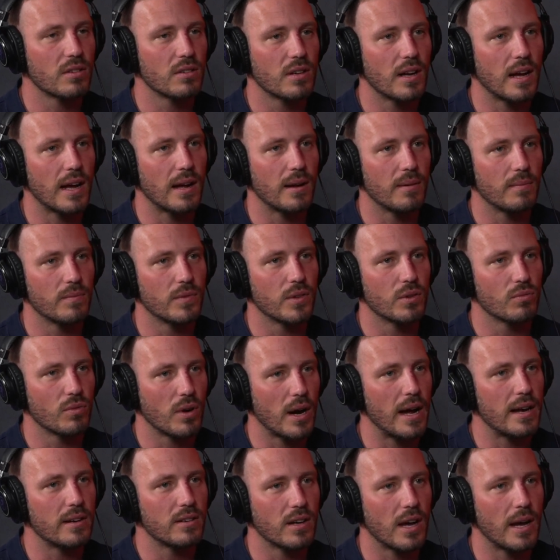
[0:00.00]
the
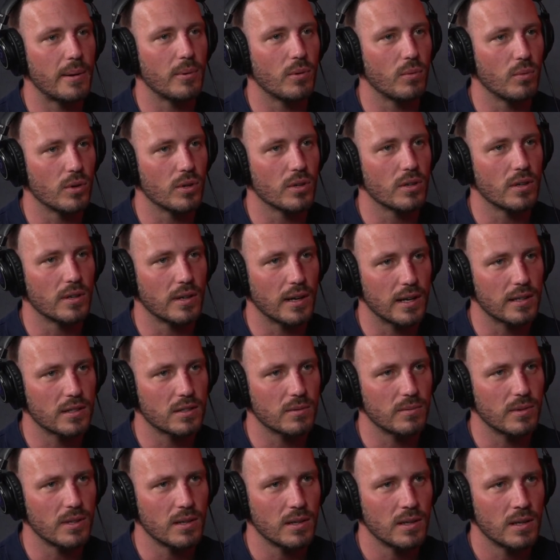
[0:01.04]
right type of working
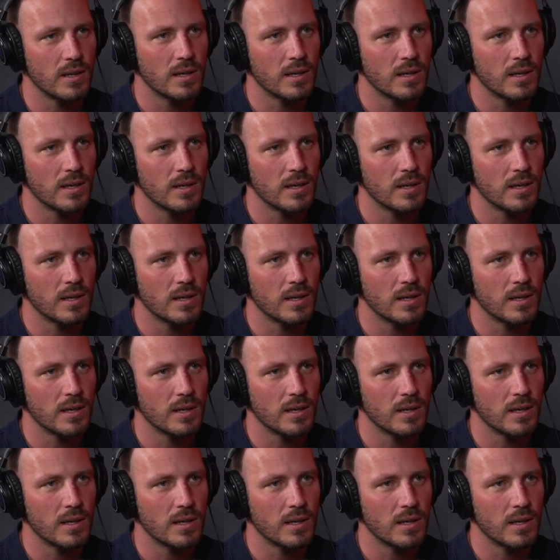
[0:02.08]
customer.